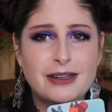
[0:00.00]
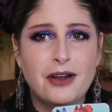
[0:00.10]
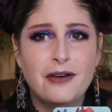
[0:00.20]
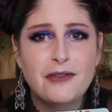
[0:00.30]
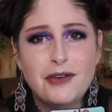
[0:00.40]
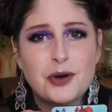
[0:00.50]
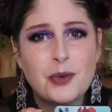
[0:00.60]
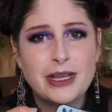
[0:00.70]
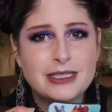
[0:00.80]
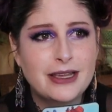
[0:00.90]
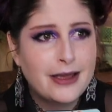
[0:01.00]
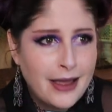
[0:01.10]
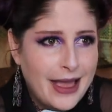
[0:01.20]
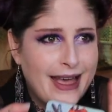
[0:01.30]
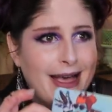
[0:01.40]
little fun way to
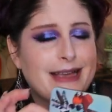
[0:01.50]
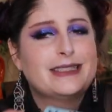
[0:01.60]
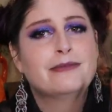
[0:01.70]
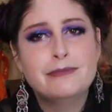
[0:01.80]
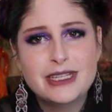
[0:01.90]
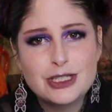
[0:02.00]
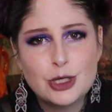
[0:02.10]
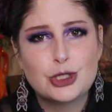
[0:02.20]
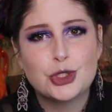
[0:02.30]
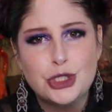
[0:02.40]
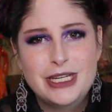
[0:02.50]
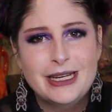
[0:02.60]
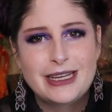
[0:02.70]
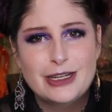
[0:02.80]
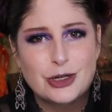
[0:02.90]
add some Miss
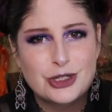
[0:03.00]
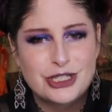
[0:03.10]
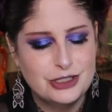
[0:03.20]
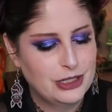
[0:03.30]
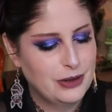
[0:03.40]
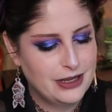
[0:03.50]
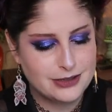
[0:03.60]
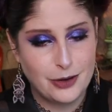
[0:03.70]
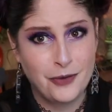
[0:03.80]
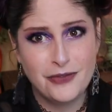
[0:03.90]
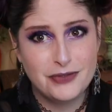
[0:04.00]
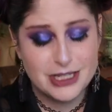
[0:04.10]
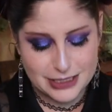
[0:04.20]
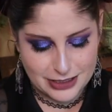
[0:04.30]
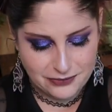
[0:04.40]
Argentina energy to it. So
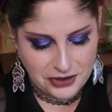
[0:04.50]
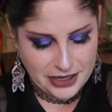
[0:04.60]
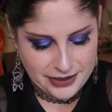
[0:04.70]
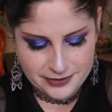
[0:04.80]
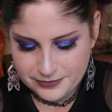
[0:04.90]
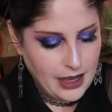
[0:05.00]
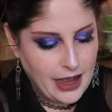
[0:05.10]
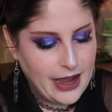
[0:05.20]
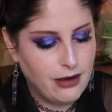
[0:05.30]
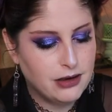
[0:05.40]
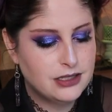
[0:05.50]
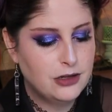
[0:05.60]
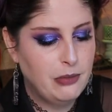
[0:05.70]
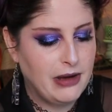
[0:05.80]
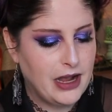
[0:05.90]
this is fun. I
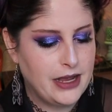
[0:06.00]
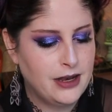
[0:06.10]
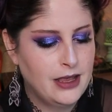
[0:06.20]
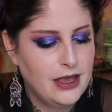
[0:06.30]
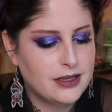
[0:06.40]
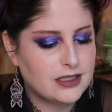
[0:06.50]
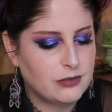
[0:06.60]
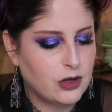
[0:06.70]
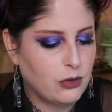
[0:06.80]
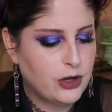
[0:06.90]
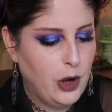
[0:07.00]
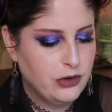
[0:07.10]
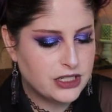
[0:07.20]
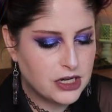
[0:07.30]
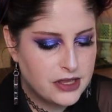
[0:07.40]
also bought some little
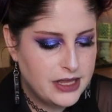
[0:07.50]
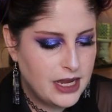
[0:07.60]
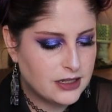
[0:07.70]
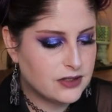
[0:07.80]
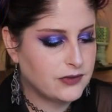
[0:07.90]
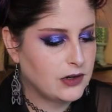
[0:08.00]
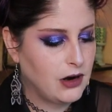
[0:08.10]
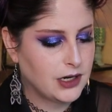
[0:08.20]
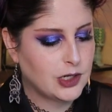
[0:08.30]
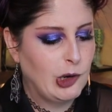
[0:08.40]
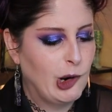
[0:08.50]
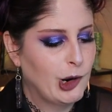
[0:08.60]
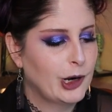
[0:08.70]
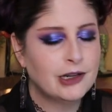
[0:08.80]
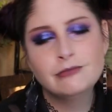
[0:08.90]
coaster things for our
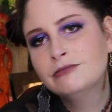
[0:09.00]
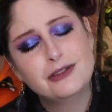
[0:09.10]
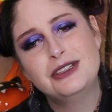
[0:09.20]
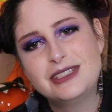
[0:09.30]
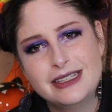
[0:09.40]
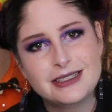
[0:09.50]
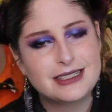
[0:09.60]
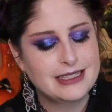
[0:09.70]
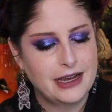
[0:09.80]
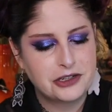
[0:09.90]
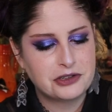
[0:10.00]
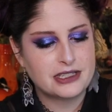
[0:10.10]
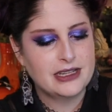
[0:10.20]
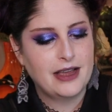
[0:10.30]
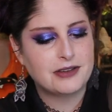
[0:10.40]
car. You see this design, you'll
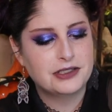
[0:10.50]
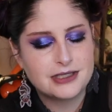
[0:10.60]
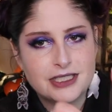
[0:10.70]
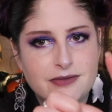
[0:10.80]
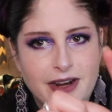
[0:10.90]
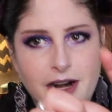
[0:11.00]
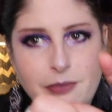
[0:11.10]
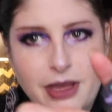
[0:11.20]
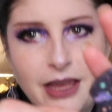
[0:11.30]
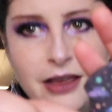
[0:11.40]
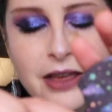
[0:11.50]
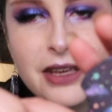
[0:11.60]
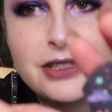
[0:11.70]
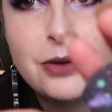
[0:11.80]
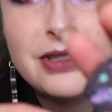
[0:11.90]
just laugh because it's very me.
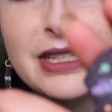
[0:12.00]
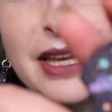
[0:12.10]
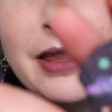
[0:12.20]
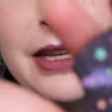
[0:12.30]
So it's like